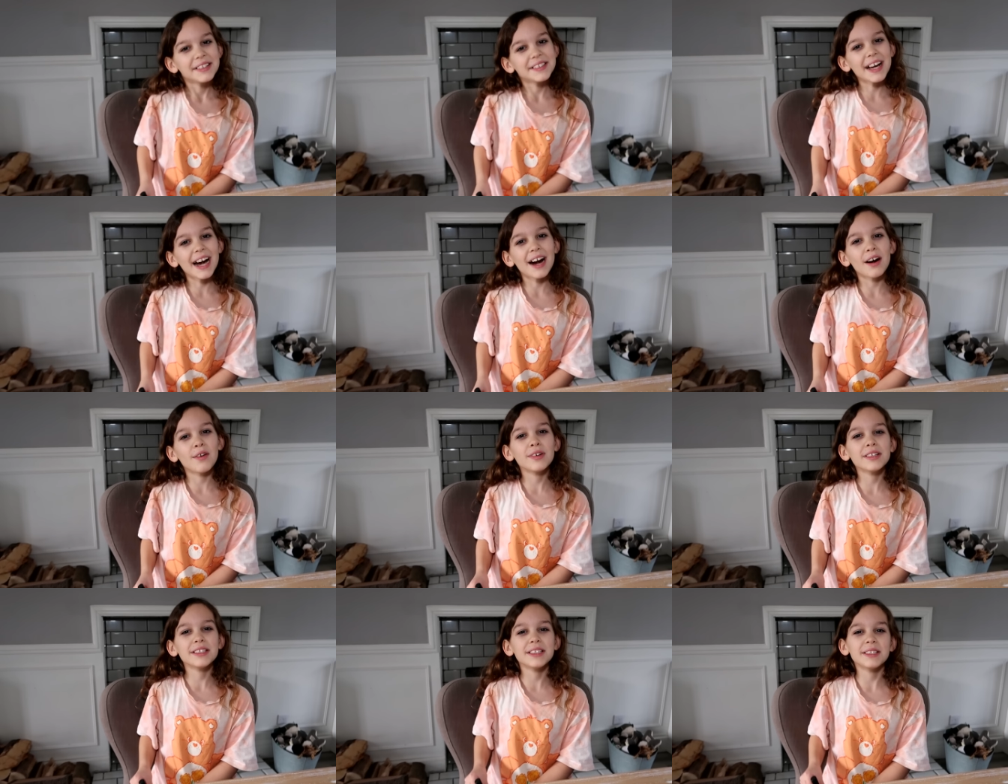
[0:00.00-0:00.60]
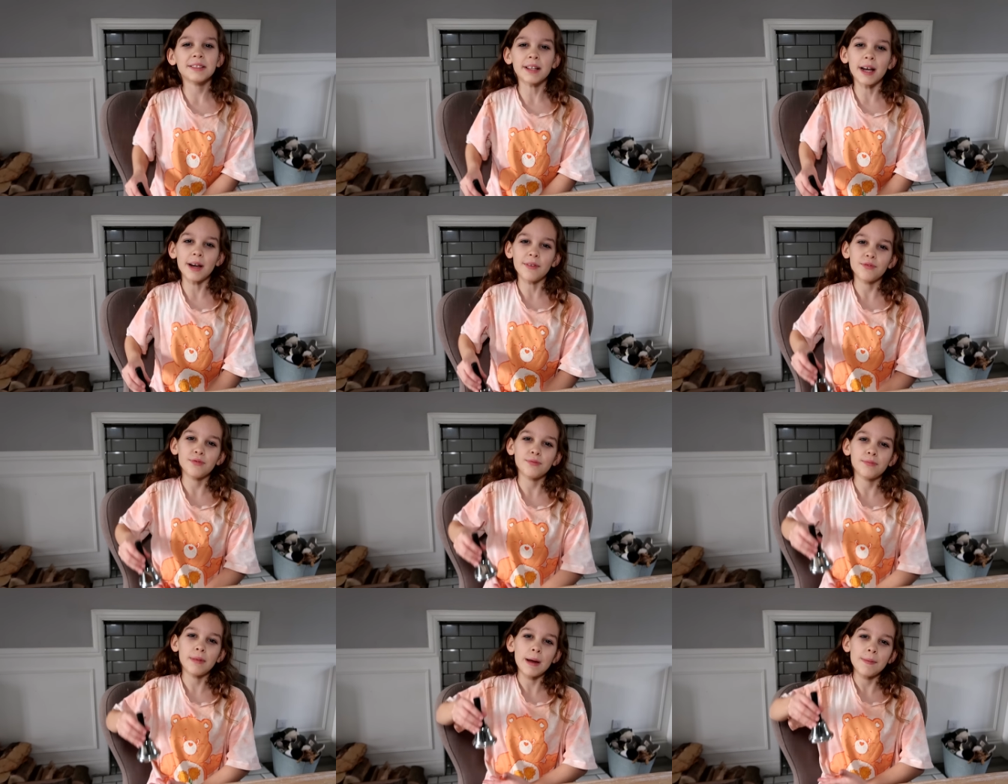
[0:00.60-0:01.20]
Now it's
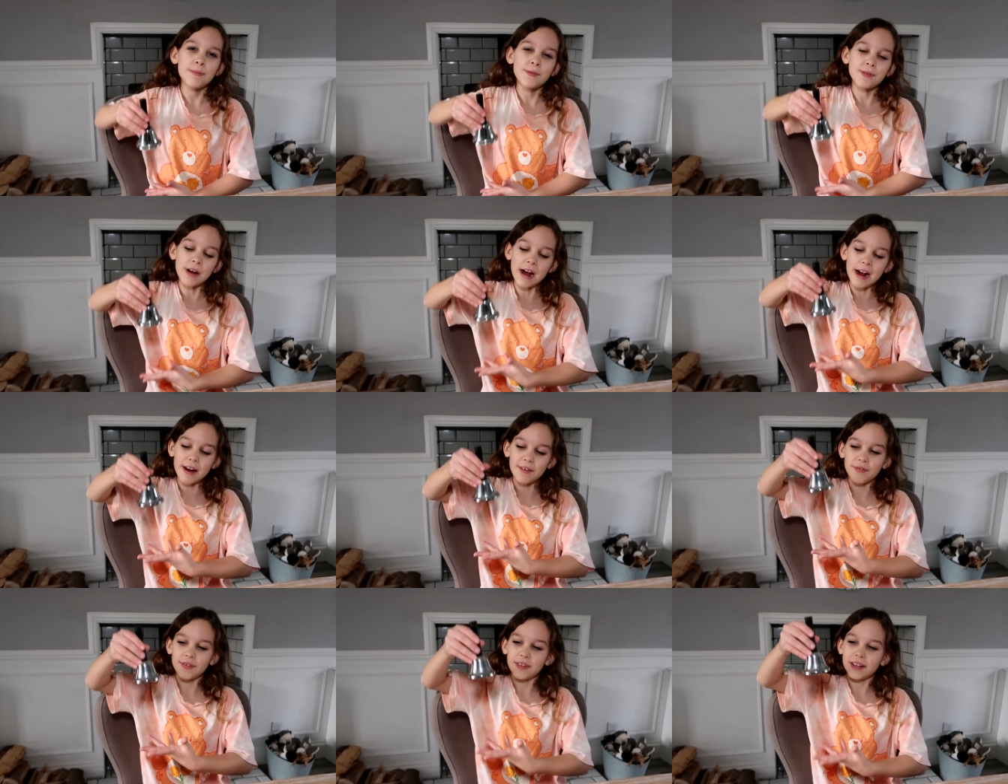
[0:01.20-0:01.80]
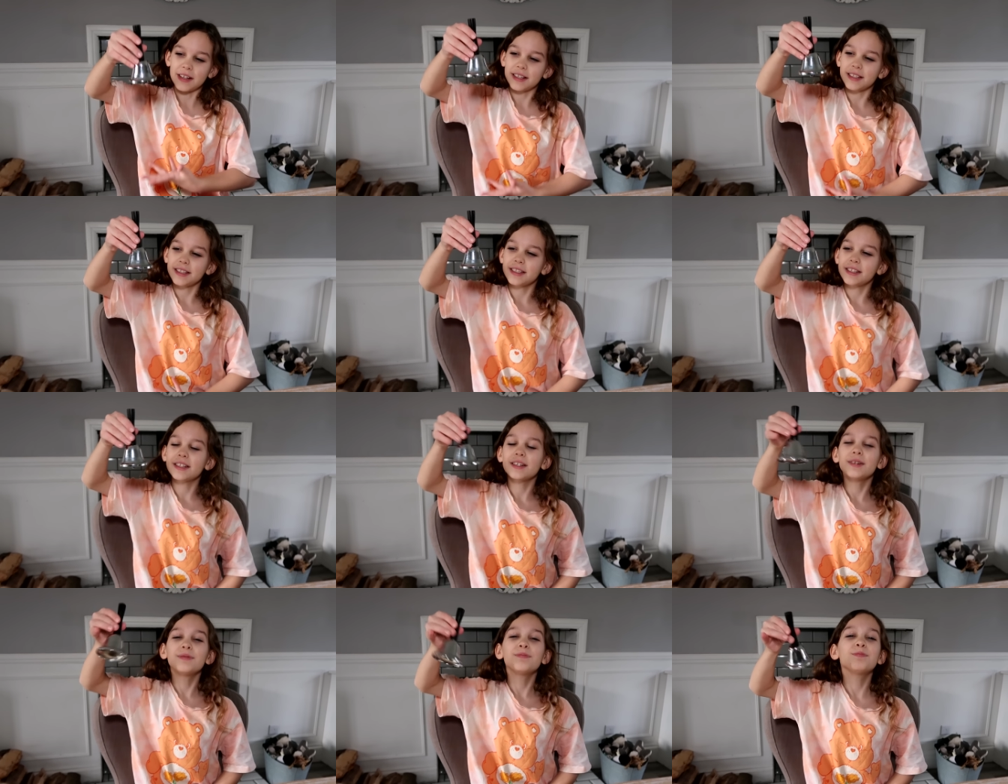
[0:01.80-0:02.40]
time for my
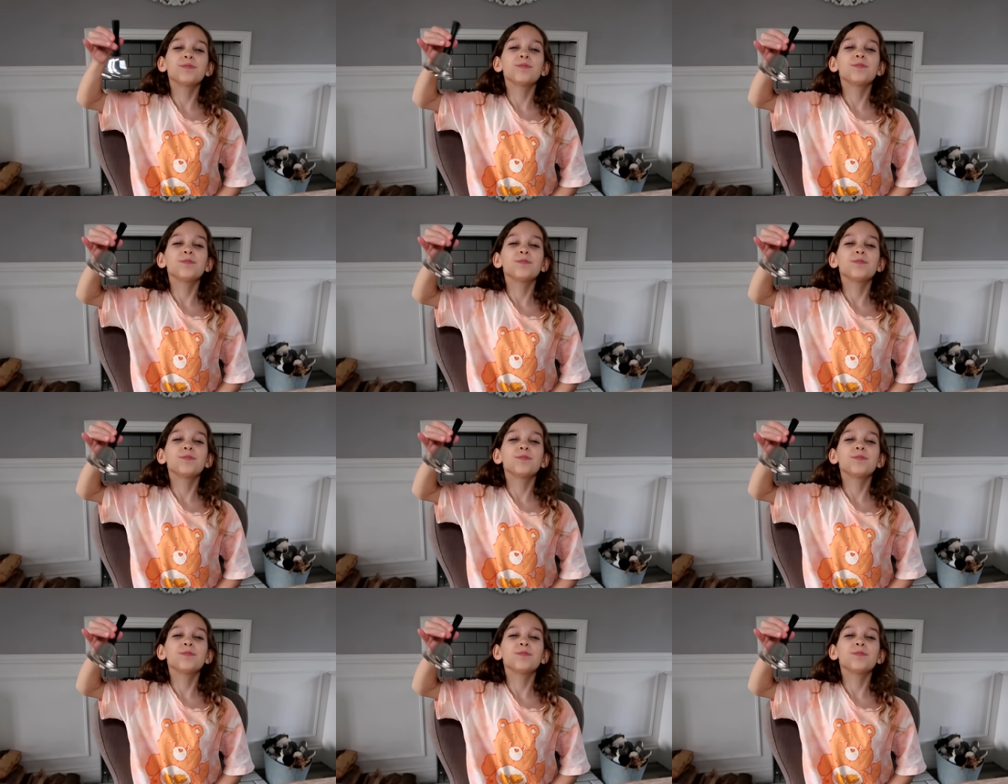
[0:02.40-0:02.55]
breakfast.